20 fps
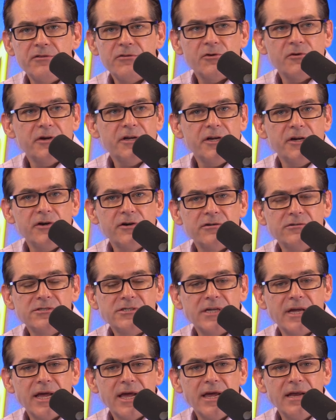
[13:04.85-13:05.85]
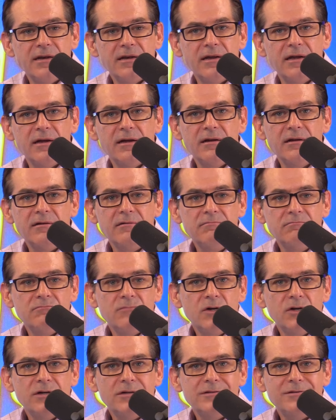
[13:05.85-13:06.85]
30 years, and
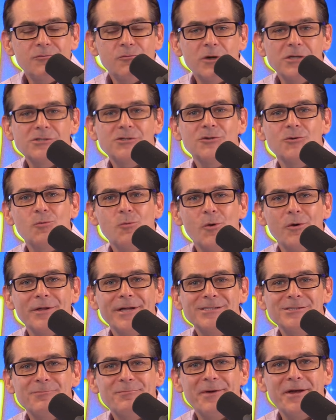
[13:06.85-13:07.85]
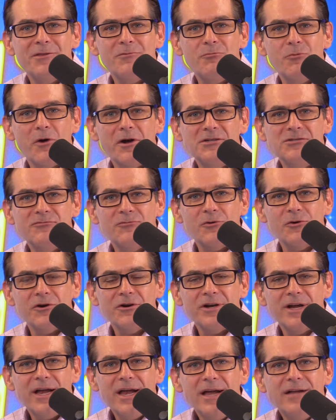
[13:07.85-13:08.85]
the rest of the world has to pay the price for
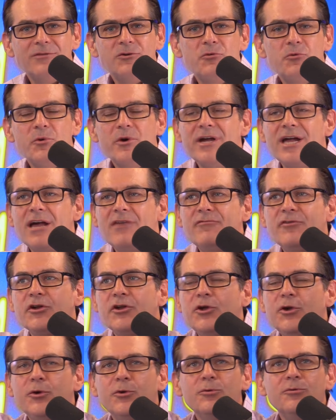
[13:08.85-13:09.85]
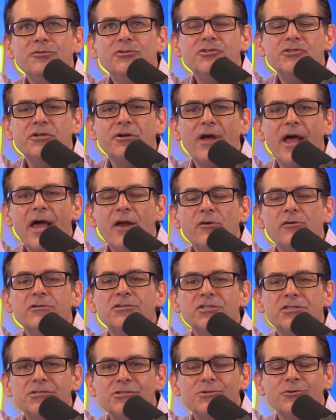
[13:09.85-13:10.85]
it. We have a huge
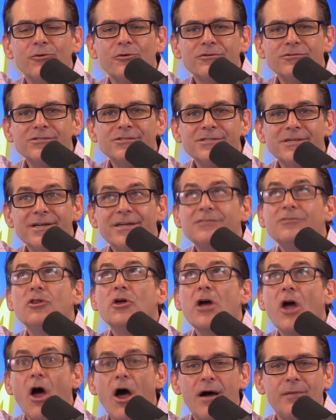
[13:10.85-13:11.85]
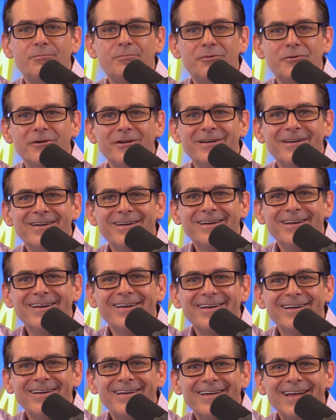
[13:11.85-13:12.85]
energy source. Look up.
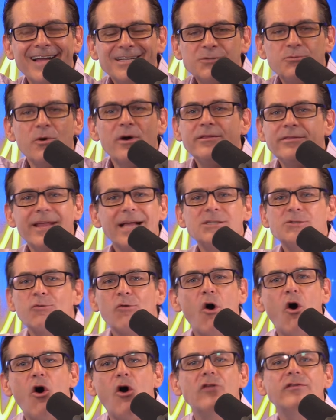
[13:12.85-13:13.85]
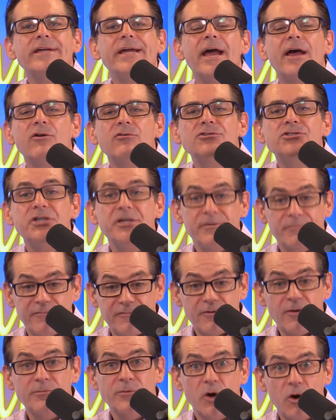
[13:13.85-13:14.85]
That's where all the energy
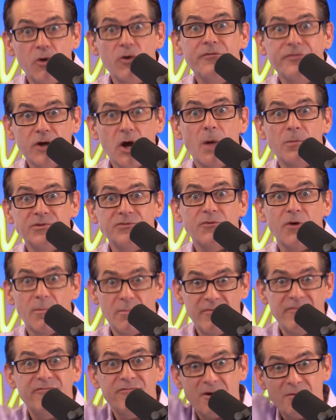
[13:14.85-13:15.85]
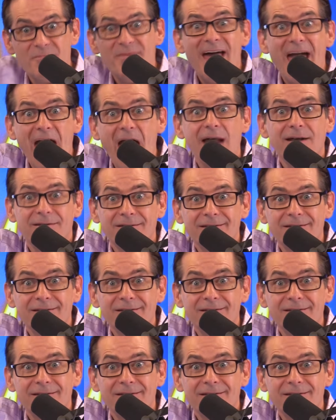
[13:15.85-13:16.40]
from the earth comes from that.